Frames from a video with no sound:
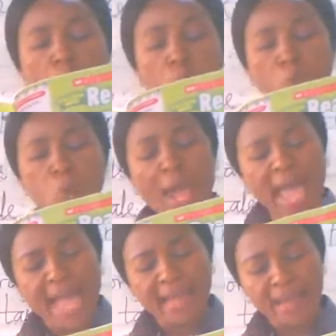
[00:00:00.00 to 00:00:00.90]

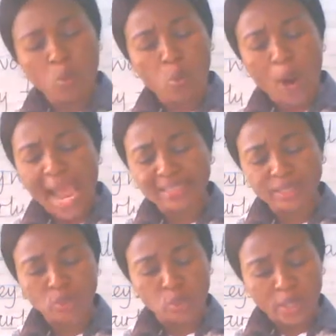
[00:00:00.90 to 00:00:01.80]
Wear a
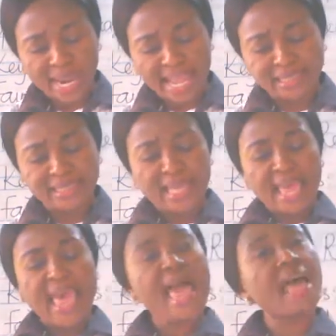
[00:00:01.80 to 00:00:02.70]
white dress
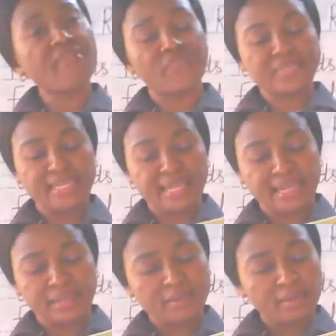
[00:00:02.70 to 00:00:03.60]
every
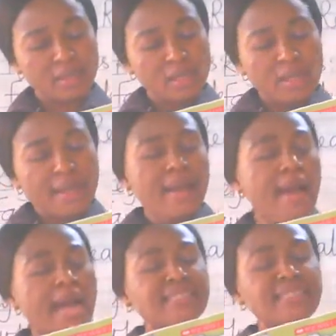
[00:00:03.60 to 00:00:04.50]
day
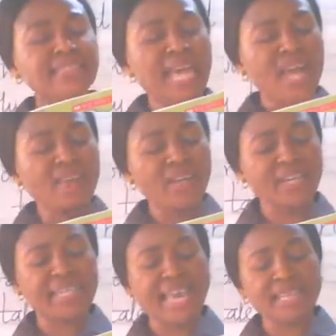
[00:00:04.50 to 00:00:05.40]
and
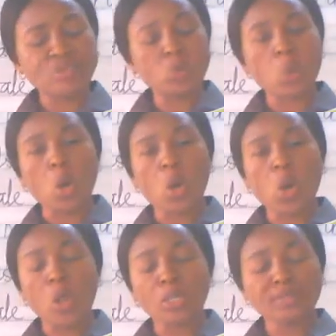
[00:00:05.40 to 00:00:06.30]
never get
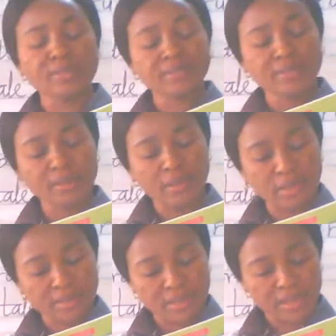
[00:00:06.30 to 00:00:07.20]
worn
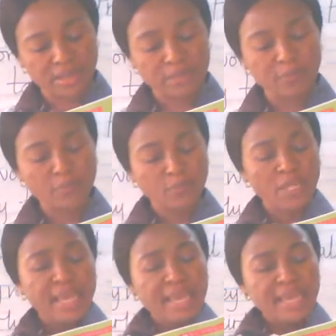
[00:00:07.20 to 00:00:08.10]
dirty.
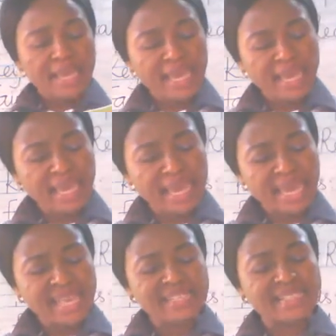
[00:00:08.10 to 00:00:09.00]

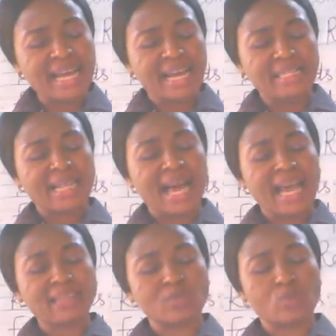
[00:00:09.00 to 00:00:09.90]
Eat an
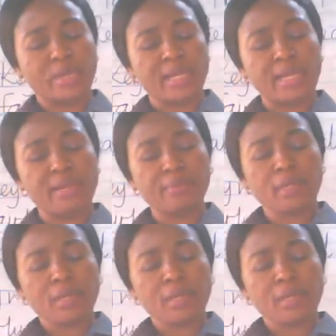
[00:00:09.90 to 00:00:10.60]
ice cream